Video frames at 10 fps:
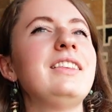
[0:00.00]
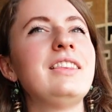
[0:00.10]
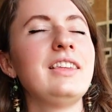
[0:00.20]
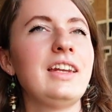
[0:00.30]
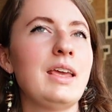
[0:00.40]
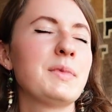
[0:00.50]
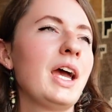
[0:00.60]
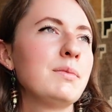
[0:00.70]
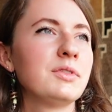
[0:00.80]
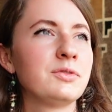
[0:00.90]
the name I
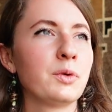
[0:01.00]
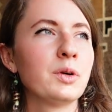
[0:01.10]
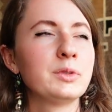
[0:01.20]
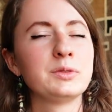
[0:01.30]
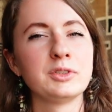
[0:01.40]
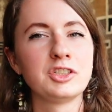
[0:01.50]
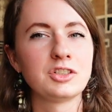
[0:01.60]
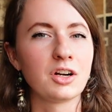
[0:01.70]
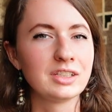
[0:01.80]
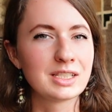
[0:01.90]
had before, which was
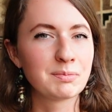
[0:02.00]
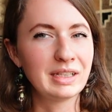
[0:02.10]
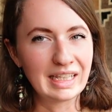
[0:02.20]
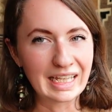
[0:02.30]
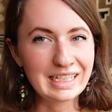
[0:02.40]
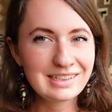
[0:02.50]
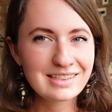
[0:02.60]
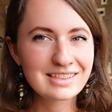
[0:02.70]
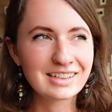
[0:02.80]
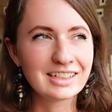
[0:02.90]
Charlotte's
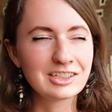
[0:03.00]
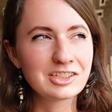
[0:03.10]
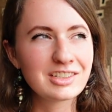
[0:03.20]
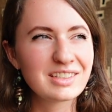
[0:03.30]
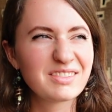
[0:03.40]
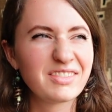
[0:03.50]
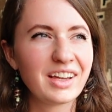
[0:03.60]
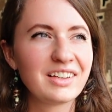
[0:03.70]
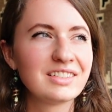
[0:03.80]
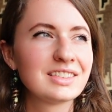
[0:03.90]
Place. It just
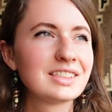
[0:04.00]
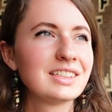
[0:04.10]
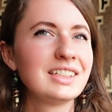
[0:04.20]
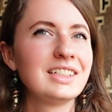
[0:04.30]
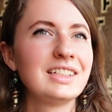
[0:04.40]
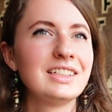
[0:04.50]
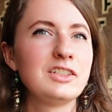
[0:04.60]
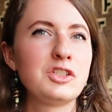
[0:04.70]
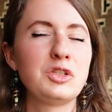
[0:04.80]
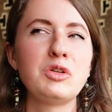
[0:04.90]
felt
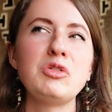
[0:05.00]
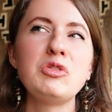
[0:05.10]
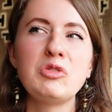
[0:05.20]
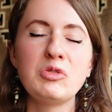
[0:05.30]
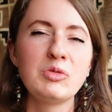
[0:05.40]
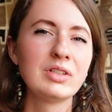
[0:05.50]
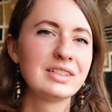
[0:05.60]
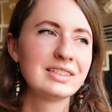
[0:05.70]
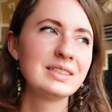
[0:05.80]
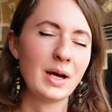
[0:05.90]
too
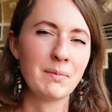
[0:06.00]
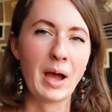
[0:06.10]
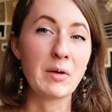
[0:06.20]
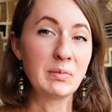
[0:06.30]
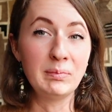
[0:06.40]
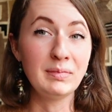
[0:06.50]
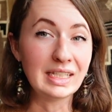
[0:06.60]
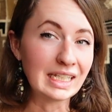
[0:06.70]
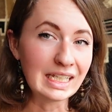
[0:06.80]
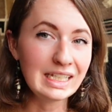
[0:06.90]
about
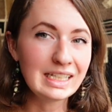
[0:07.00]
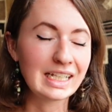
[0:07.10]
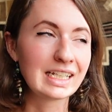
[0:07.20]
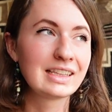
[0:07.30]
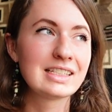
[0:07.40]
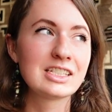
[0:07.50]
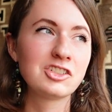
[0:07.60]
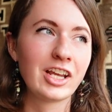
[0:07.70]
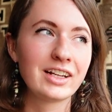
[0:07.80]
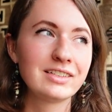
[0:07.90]
me. Like, this
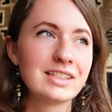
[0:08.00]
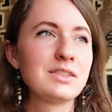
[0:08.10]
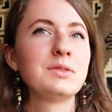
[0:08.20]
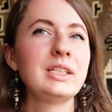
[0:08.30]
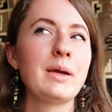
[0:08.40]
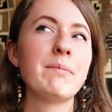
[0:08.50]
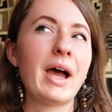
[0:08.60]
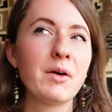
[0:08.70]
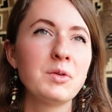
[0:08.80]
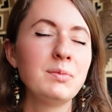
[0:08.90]
channel isn't really
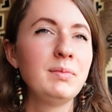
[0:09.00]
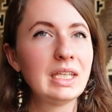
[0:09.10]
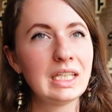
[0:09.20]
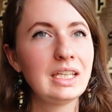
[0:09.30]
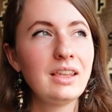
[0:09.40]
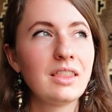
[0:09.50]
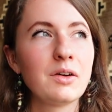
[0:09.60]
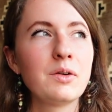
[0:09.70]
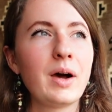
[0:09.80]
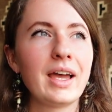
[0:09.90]
about me,
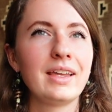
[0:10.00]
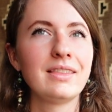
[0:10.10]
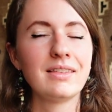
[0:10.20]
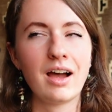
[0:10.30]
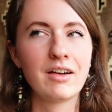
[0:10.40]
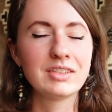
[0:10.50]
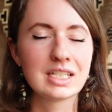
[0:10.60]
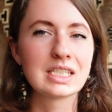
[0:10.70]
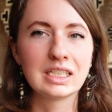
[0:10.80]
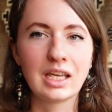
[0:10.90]
though I
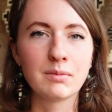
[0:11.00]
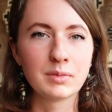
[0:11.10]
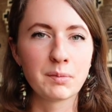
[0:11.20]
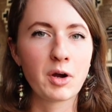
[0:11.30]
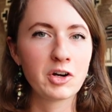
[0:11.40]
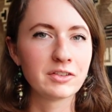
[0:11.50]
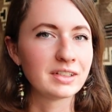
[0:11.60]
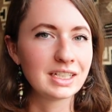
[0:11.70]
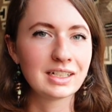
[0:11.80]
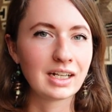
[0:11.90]
obviously am a part of
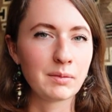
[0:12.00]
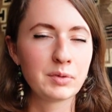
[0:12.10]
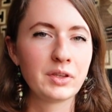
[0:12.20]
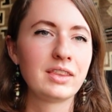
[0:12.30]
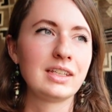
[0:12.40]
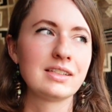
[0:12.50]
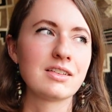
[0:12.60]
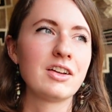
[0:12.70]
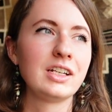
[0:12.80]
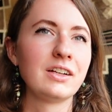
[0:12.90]
it and I put things
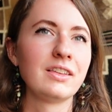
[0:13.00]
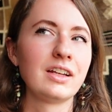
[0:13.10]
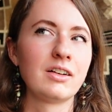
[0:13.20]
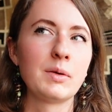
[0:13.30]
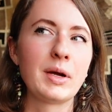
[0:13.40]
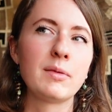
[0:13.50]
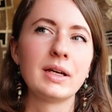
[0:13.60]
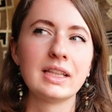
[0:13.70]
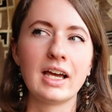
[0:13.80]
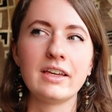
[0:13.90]
on here that are about my
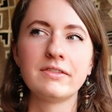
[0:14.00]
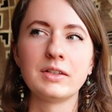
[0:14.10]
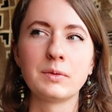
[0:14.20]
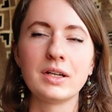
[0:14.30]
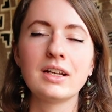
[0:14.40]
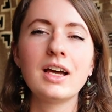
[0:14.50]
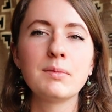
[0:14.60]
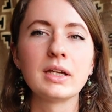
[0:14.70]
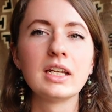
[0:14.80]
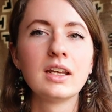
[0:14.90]
life and whatnot,
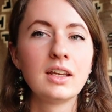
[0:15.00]
but